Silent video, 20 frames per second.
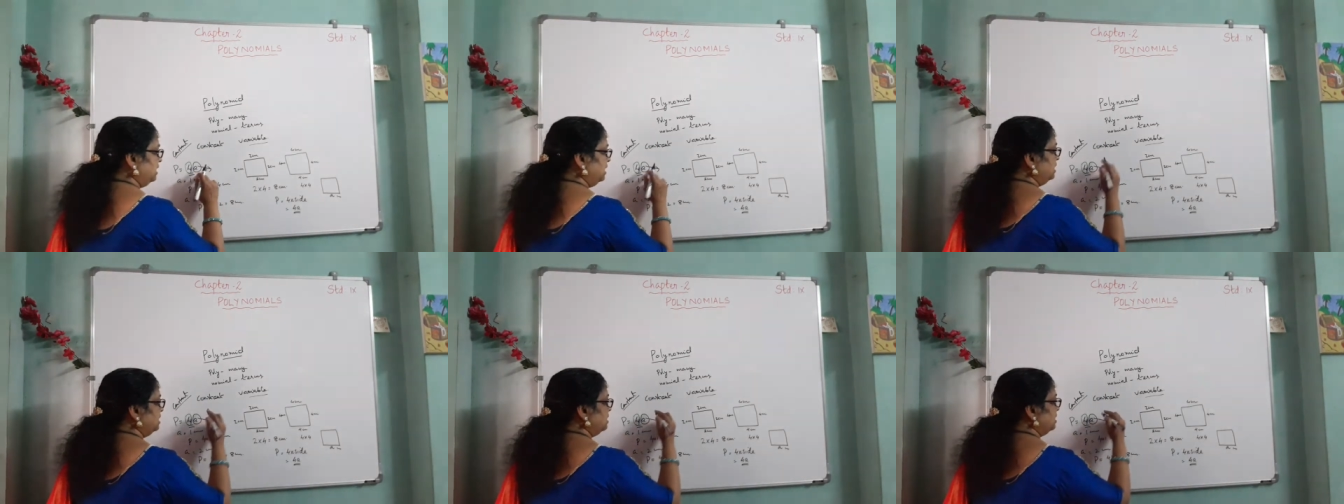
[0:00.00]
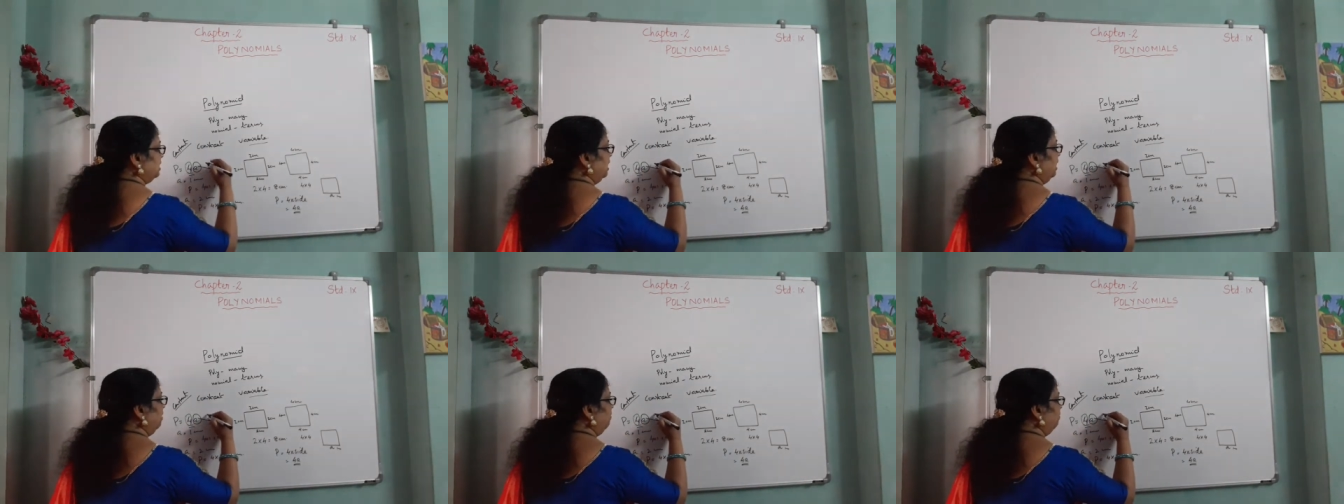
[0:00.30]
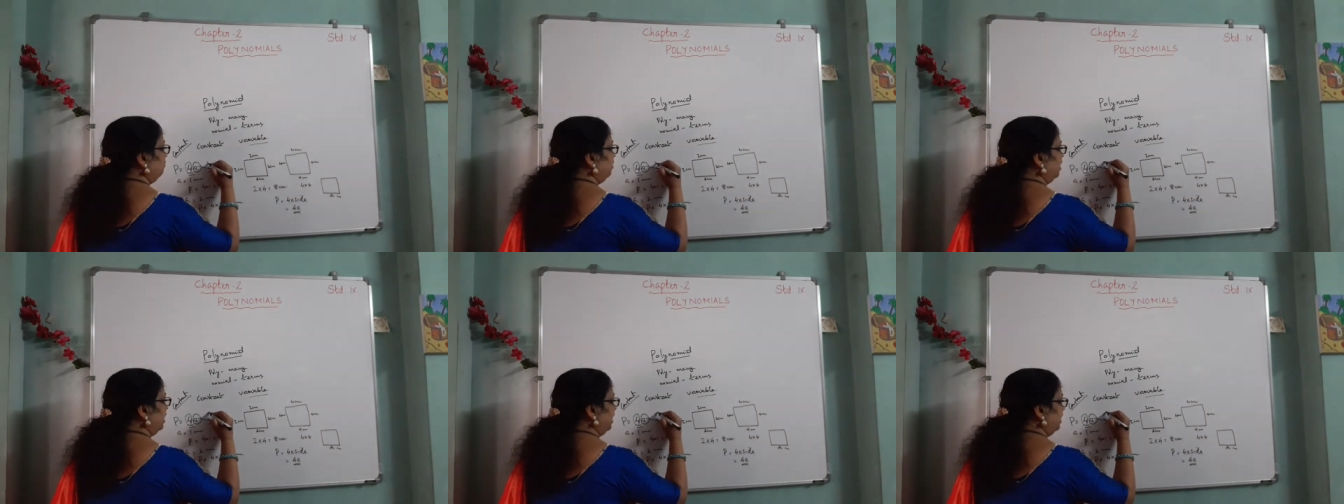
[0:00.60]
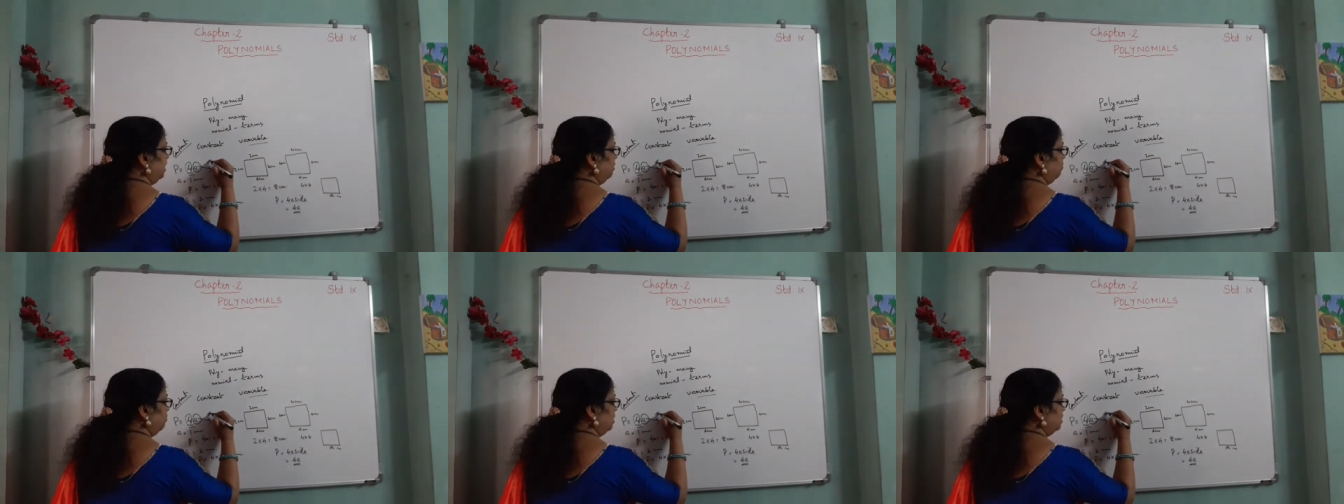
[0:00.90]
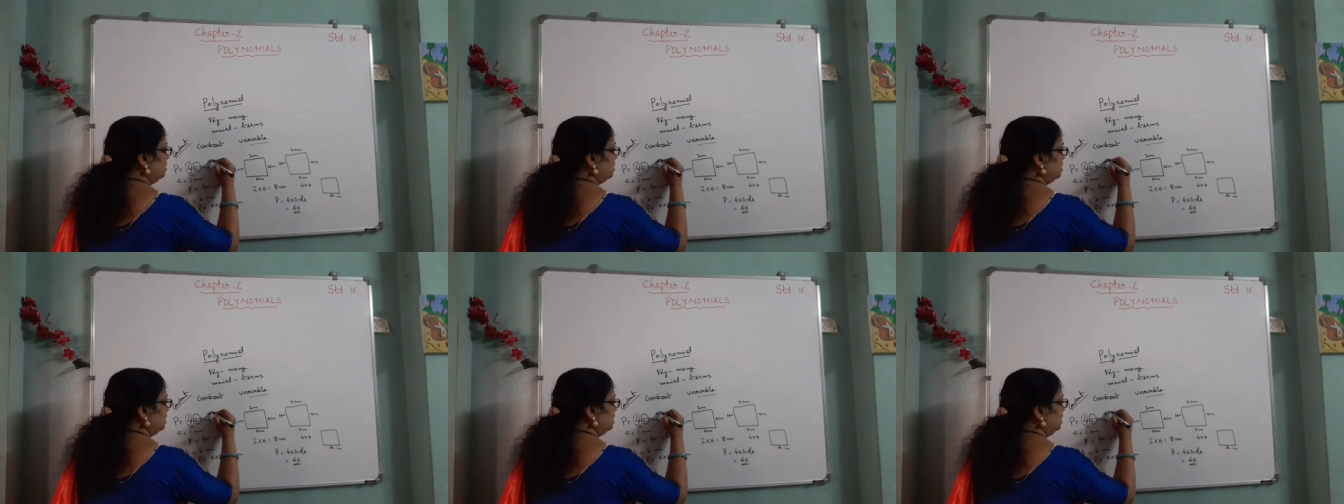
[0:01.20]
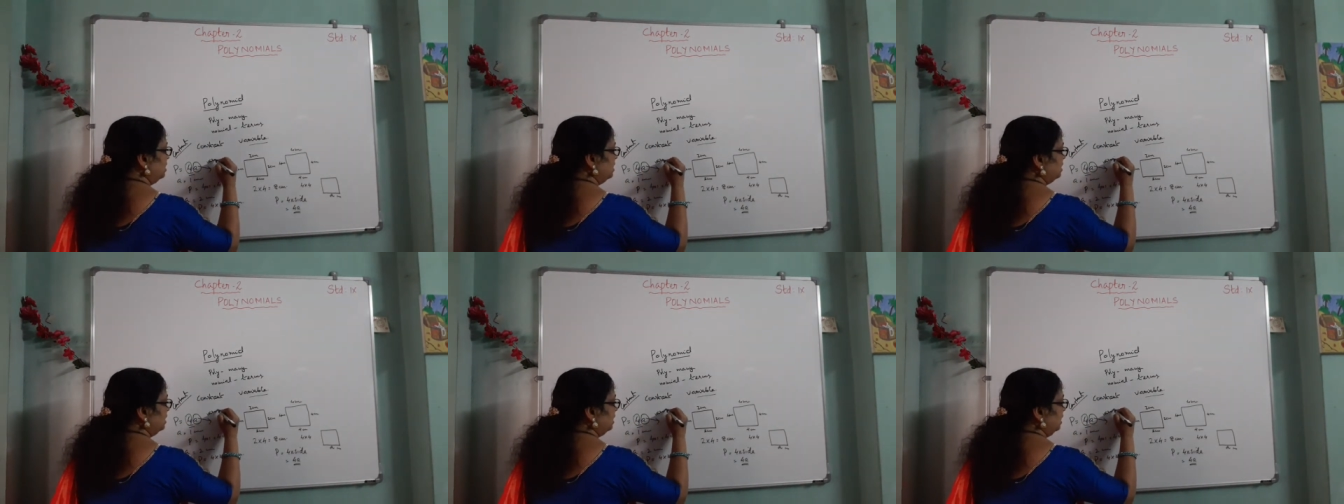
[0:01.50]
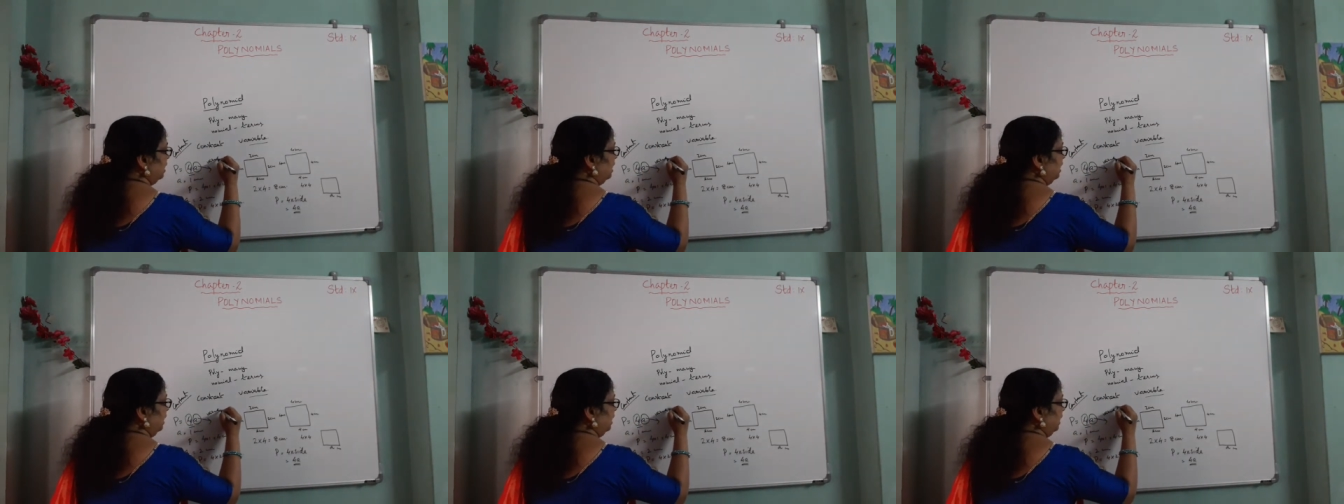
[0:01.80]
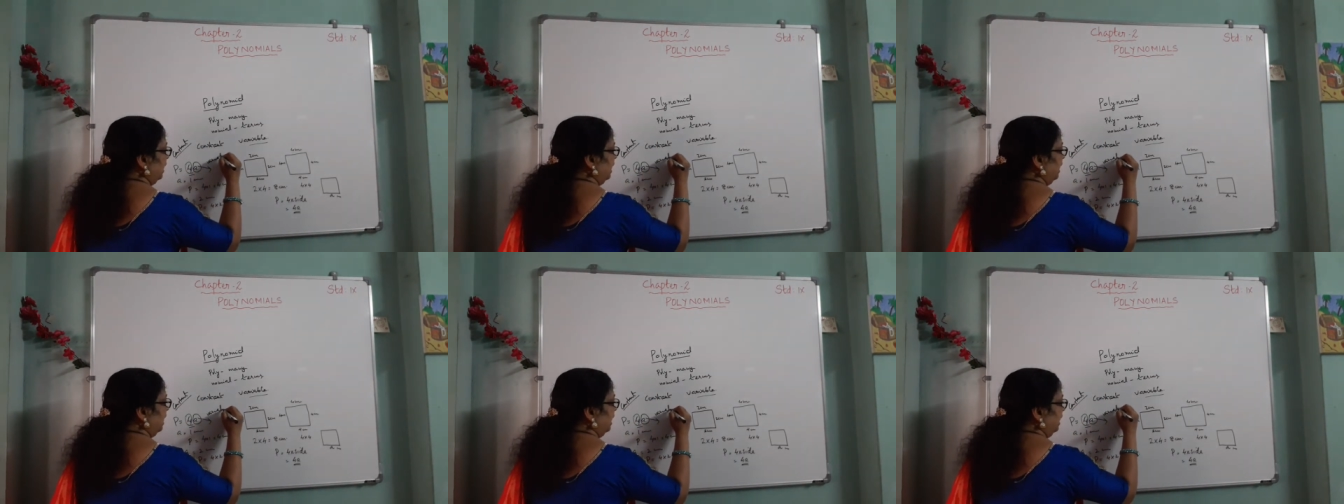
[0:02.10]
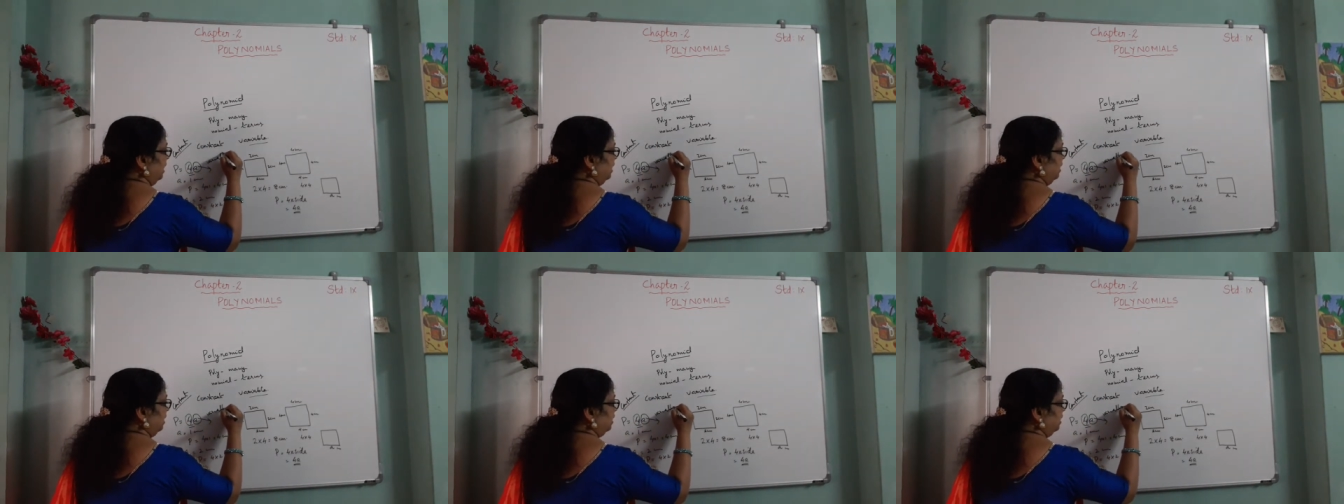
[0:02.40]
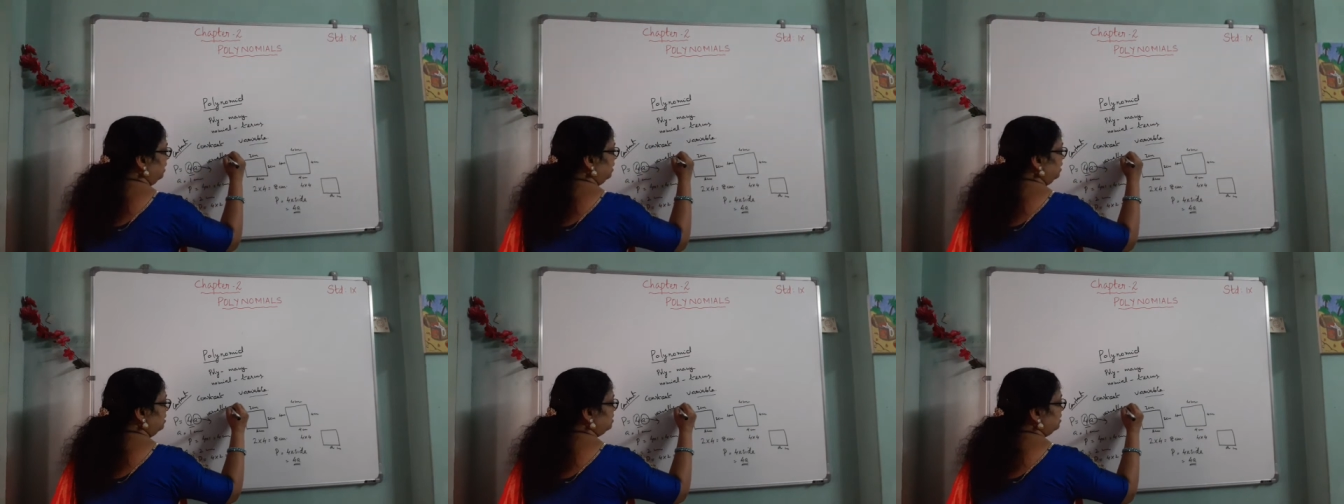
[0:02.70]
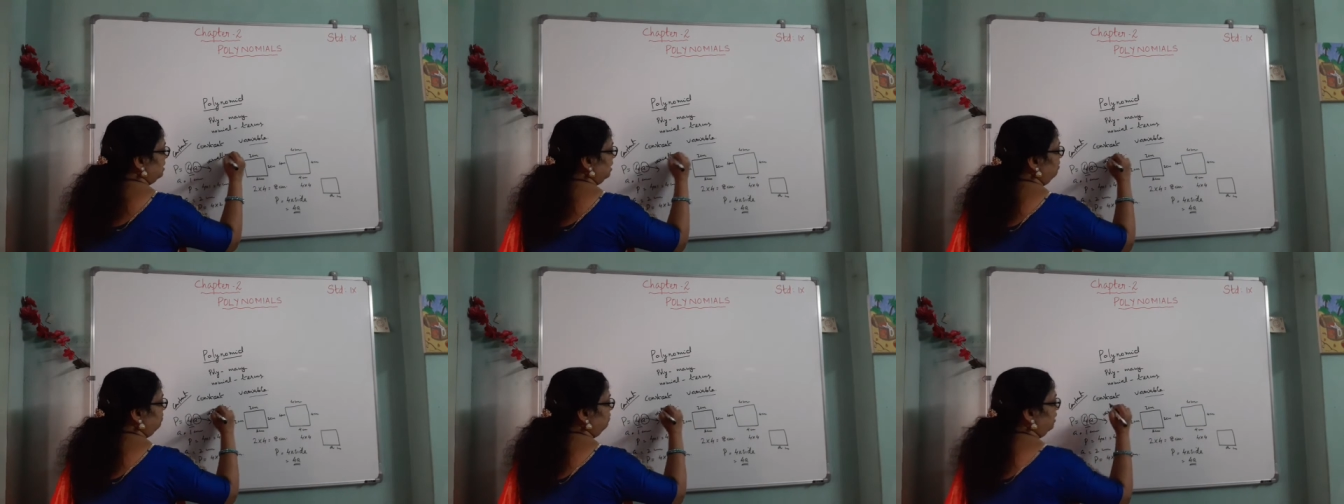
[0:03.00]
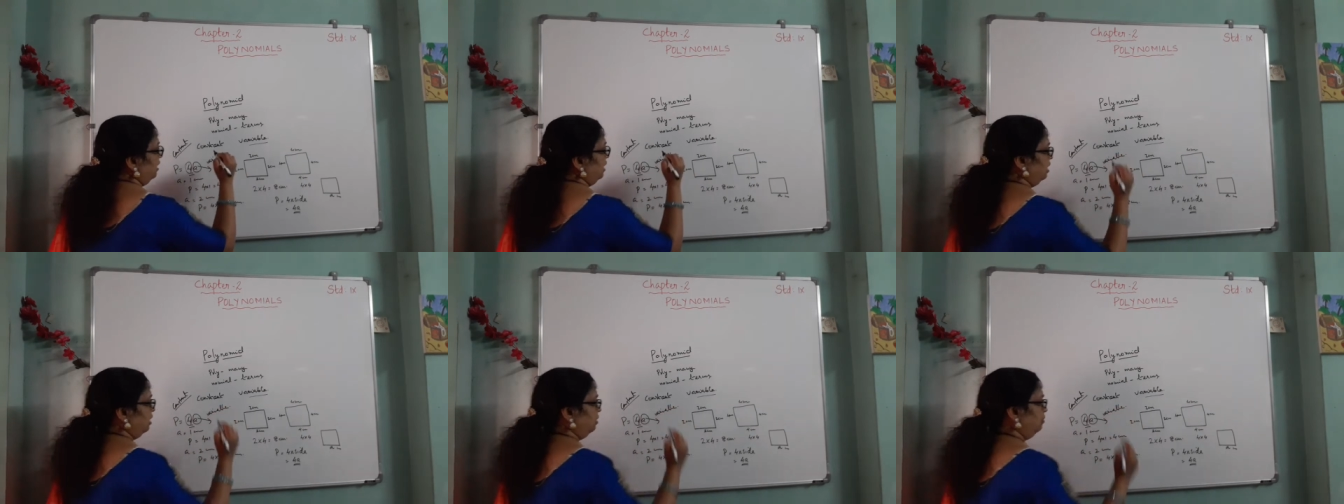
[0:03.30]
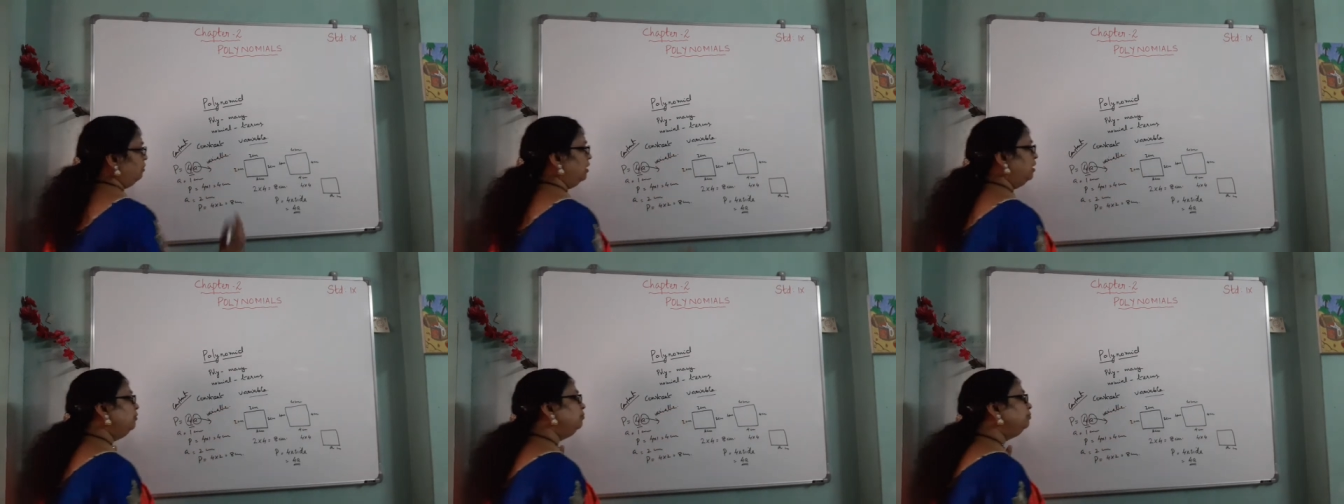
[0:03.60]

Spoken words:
is a variable. This a is a variable.